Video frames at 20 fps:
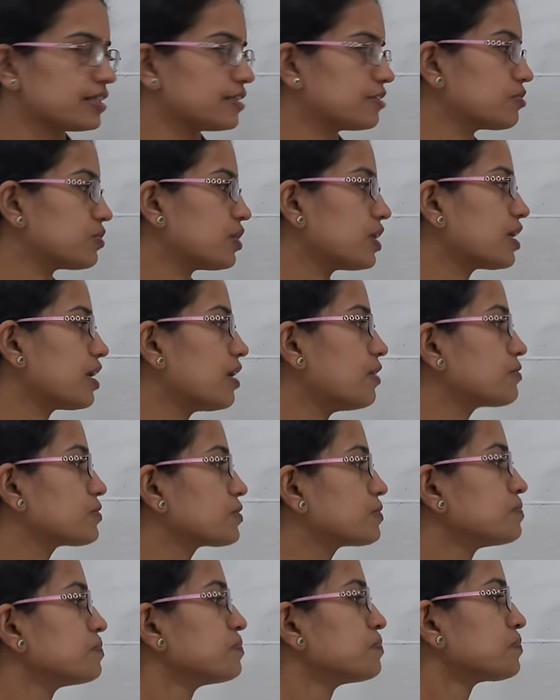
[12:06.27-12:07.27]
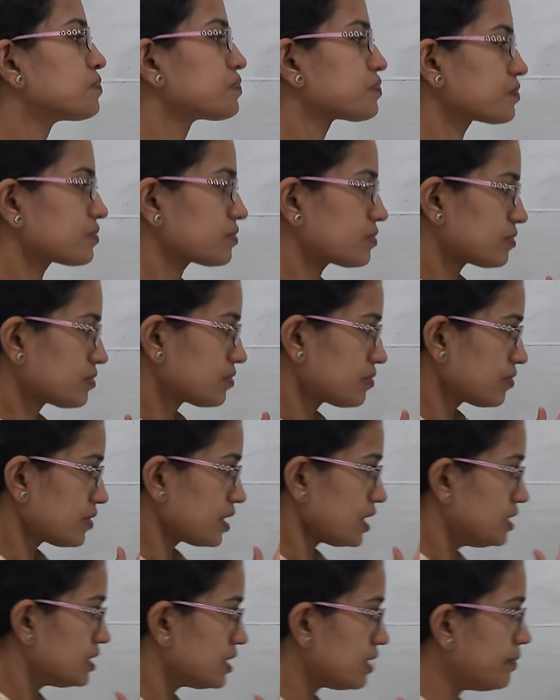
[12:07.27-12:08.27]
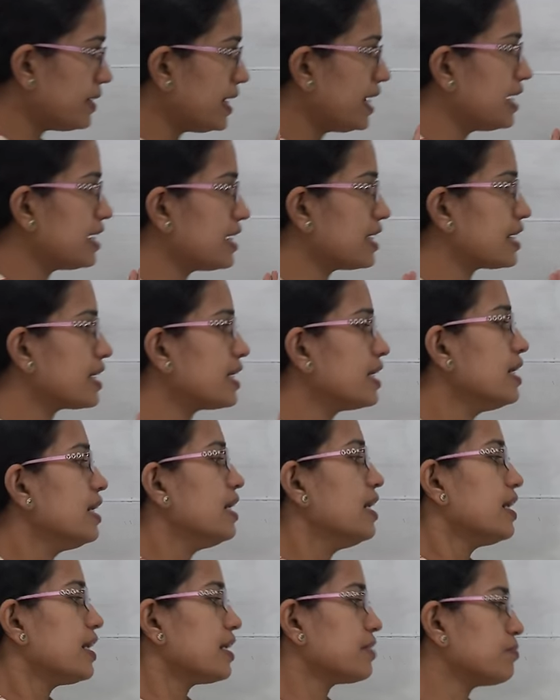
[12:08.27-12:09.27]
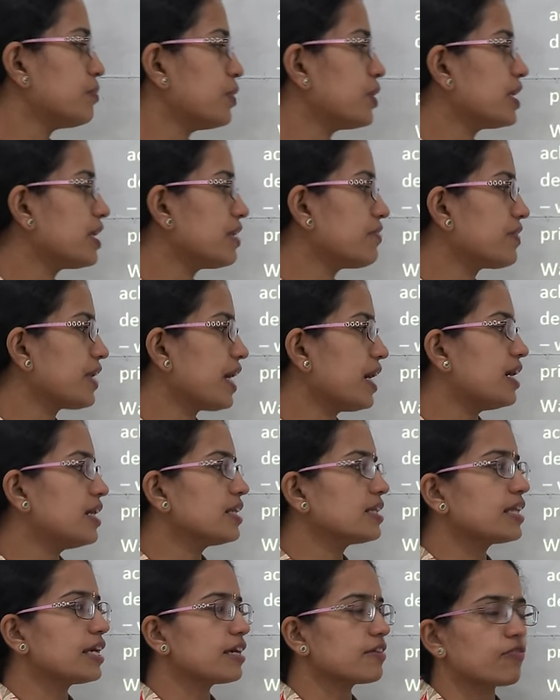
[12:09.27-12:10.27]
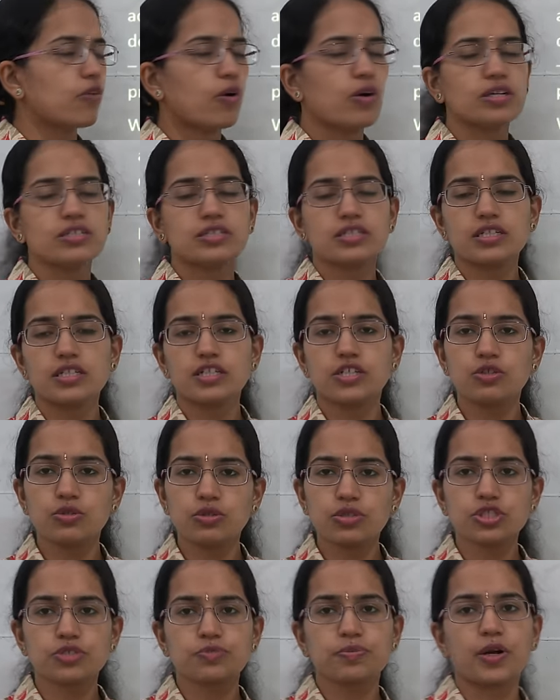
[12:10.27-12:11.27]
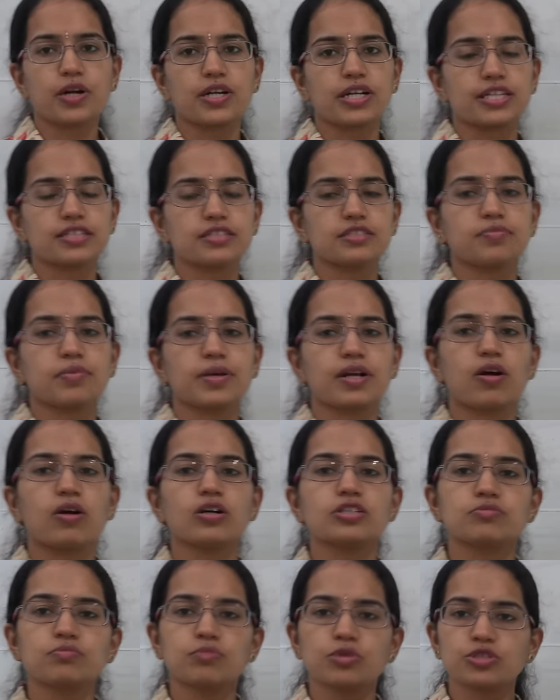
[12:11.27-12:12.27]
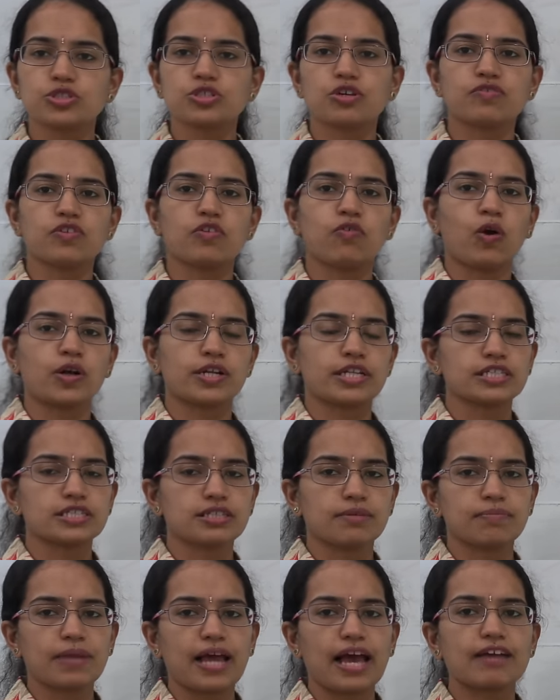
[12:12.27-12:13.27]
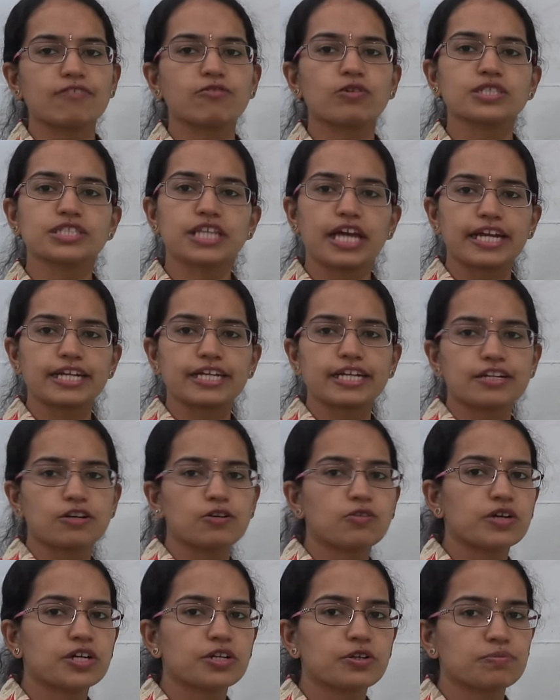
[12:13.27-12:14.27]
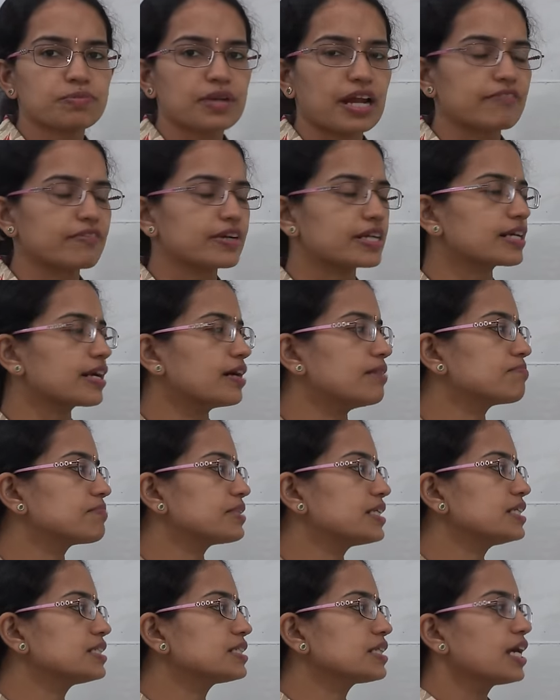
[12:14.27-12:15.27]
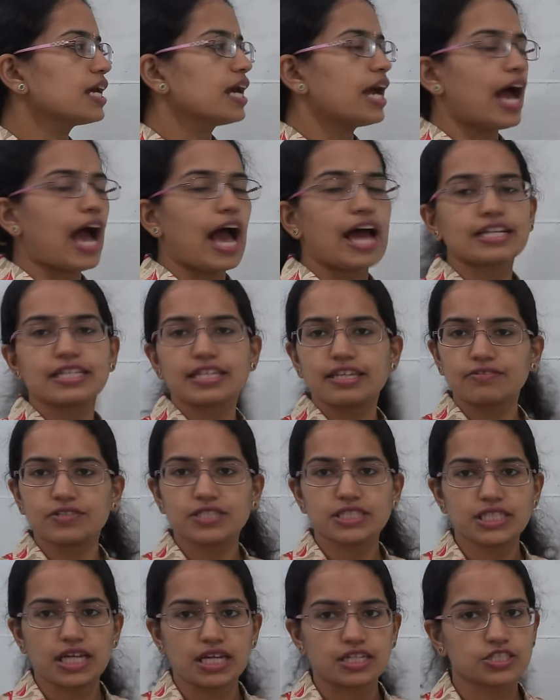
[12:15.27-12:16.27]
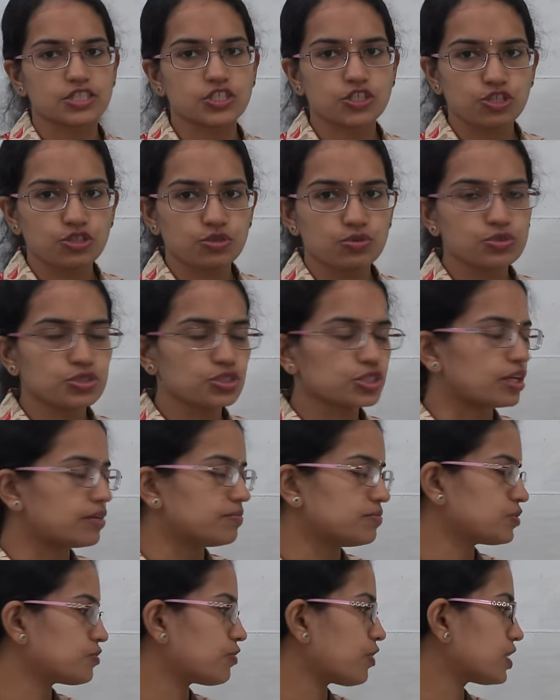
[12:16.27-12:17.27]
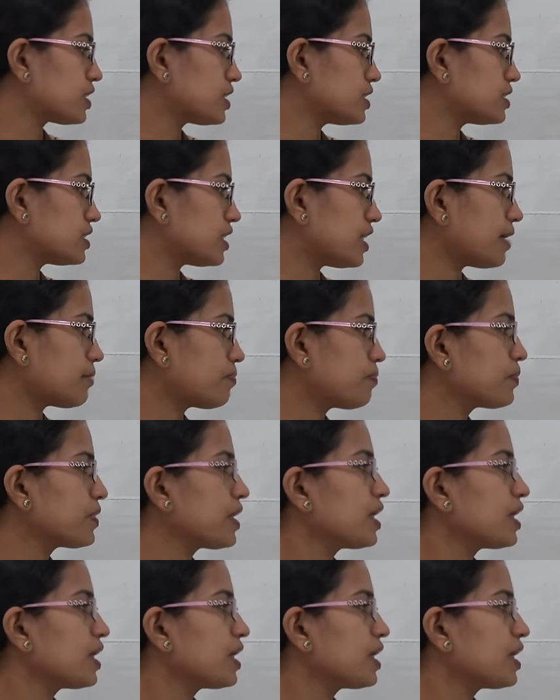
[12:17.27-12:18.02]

into account. Similarly, in Bolivia, there was a huge protest because most of the water supply was handed over to private companies and they were charging huge sums for the same.